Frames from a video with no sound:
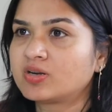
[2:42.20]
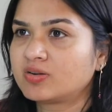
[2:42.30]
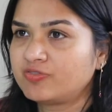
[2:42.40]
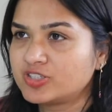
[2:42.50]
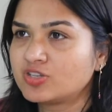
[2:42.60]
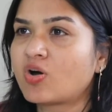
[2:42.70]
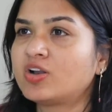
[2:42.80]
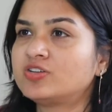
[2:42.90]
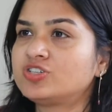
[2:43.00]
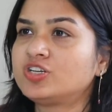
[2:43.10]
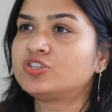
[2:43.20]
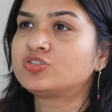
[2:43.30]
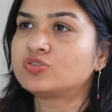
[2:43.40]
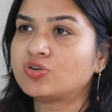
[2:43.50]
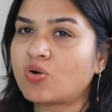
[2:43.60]
physiology,
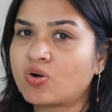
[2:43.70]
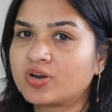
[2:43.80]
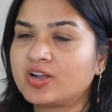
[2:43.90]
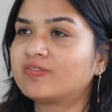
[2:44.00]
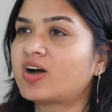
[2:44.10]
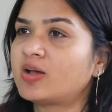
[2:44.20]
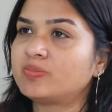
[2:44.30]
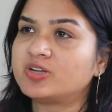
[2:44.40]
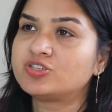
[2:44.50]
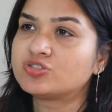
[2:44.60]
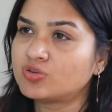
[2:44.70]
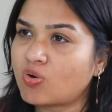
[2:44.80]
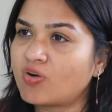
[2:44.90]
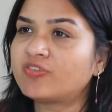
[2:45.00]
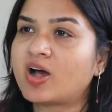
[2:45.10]
to your environment, to
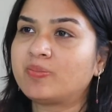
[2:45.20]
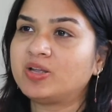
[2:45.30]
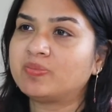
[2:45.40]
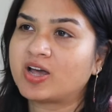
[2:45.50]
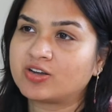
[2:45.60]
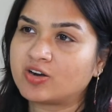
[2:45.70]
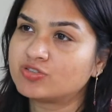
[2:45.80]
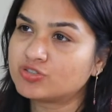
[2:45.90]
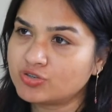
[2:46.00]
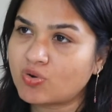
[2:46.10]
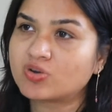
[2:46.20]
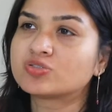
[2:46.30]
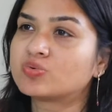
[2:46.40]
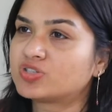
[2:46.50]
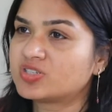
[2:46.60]
your family background, to your
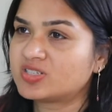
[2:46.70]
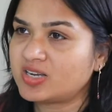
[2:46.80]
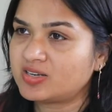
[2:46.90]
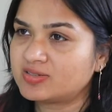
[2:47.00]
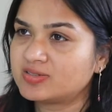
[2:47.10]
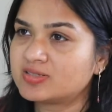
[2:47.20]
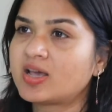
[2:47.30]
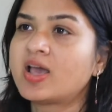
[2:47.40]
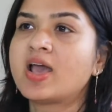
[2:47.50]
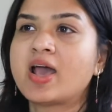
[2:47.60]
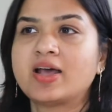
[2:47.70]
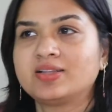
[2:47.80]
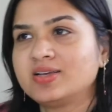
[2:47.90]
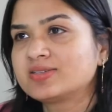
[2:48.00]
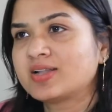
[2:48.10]
social status and
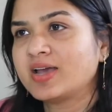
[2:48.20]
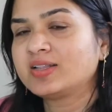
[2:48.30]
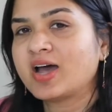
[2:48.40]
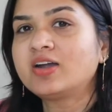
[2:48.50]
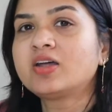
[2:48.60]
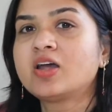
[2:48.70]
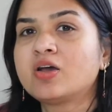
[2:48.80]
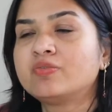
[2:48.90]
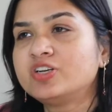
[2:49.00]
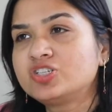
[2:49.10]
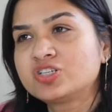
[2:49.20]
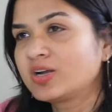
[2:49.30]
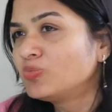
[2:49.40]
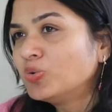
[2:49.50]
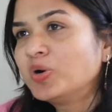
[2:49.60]
things like that,
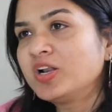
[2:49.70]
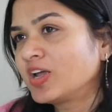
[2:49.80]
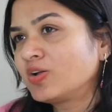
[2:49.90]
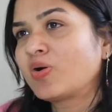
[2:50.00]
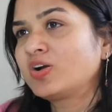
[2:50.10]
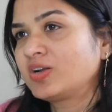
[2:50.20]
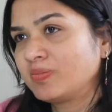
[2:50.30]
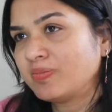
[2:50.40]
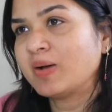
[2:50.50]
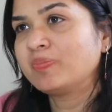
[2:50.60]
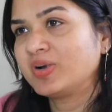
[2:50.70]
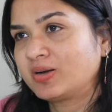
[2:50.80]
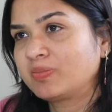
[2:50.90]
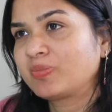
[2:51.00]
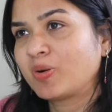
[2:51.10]
which Google cannot map
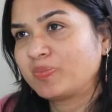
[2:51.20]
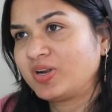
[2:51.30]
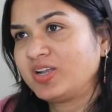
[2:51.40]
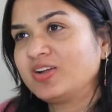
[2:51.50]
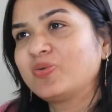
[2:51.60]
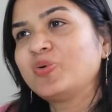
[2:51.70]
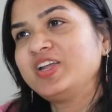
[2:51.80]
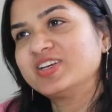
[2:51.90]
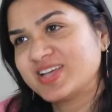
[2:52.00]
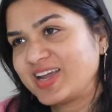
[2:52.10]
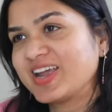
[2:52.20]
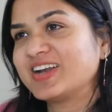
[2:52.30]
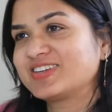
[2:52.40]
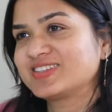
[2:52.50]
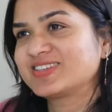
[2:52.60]
it properly. Only a
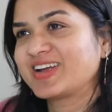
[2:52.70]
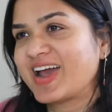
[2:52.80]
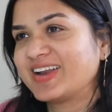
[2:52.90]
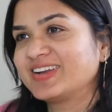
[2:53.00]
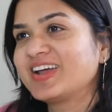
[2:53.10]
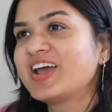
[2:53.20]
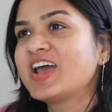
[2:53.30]
psychiatrist can.